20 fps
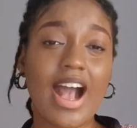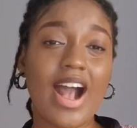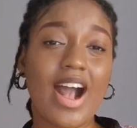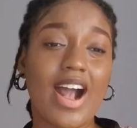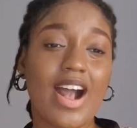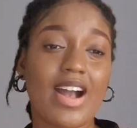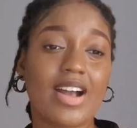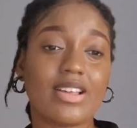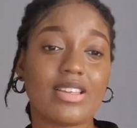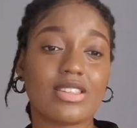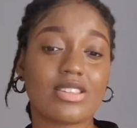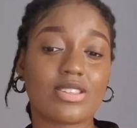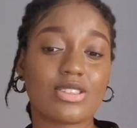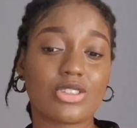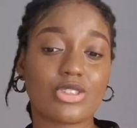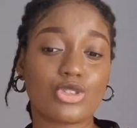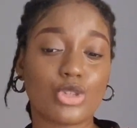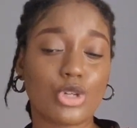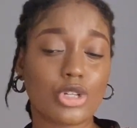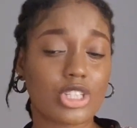
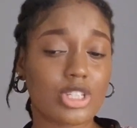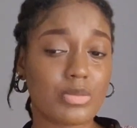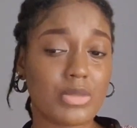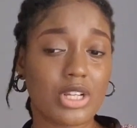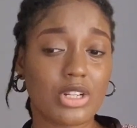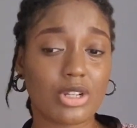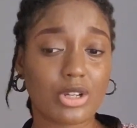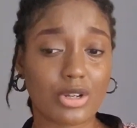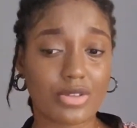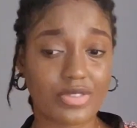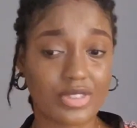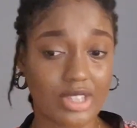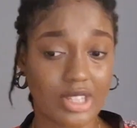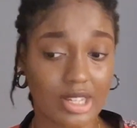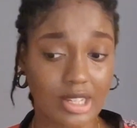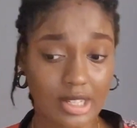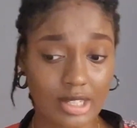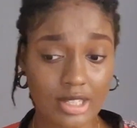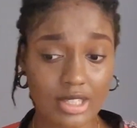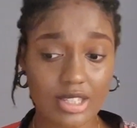has taught me a lot of
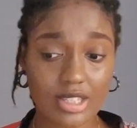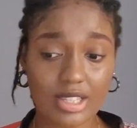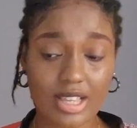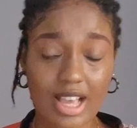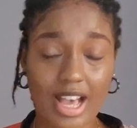things,